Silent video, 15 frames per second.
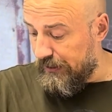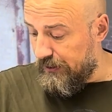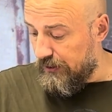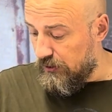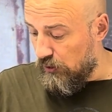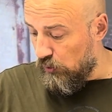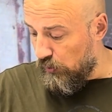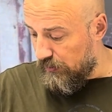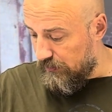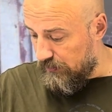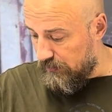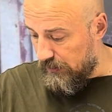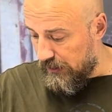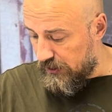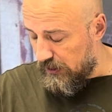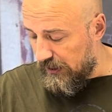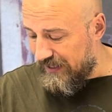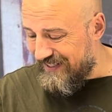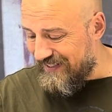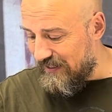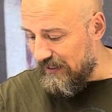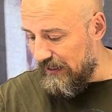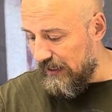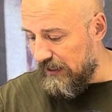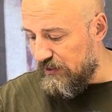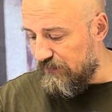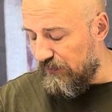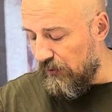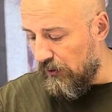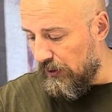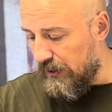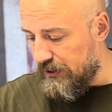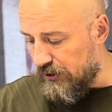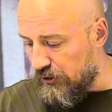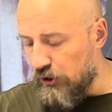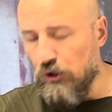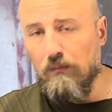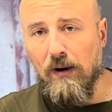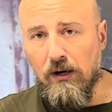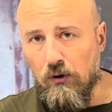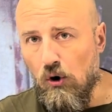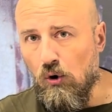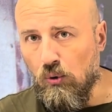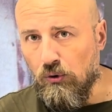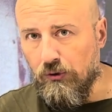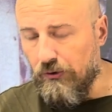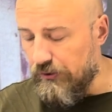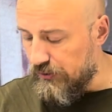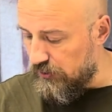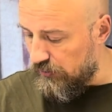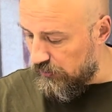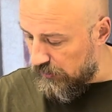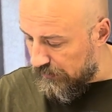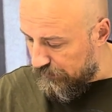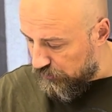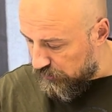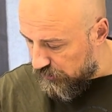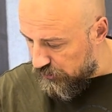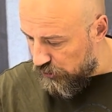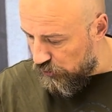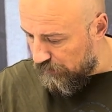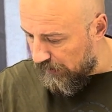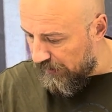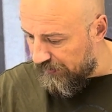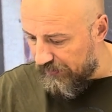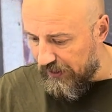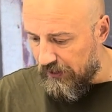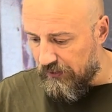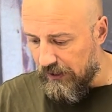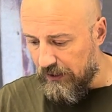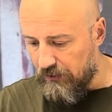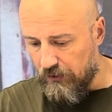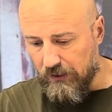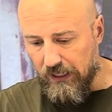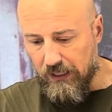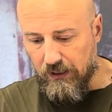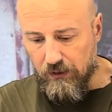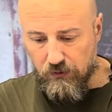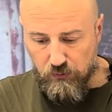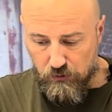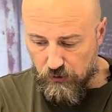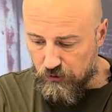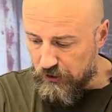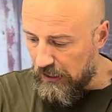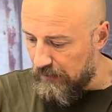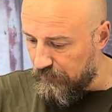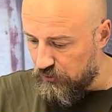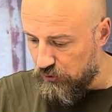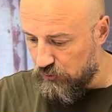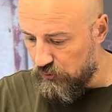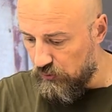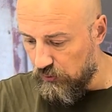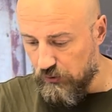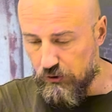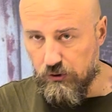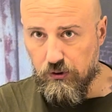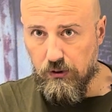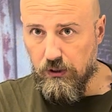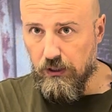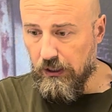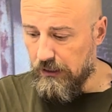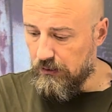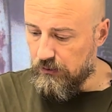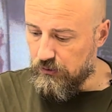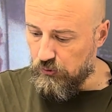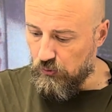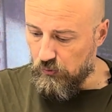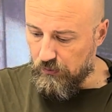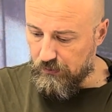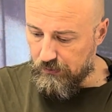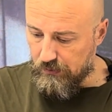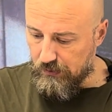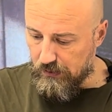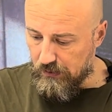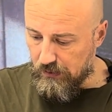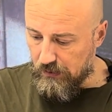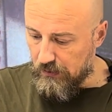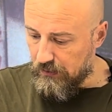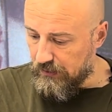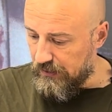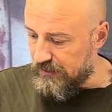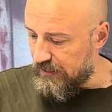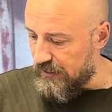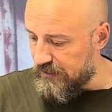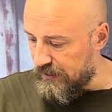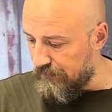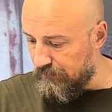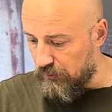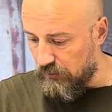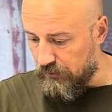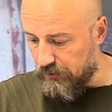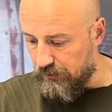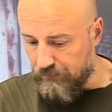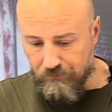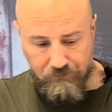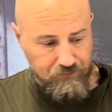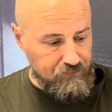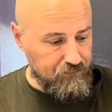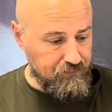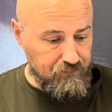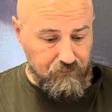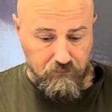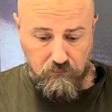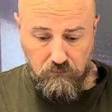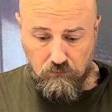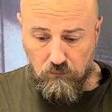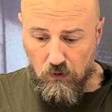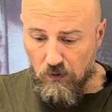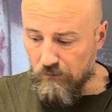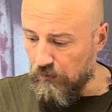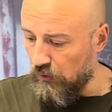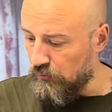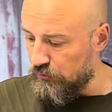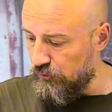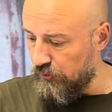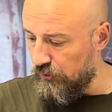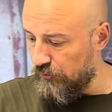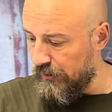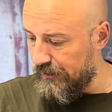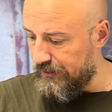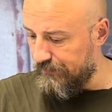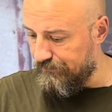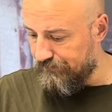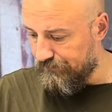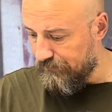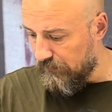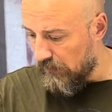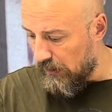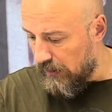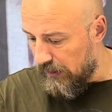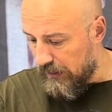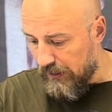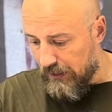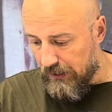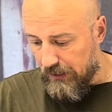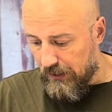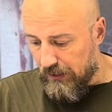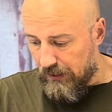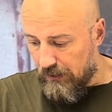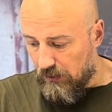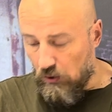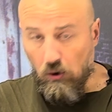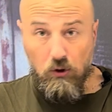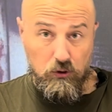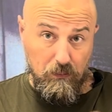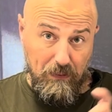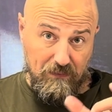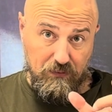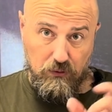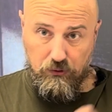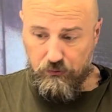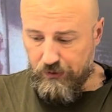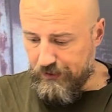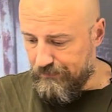So it's a turbine holder. So you can put the turbine there and again use the same tools to disassemble the flow-through unit or the baffle unit.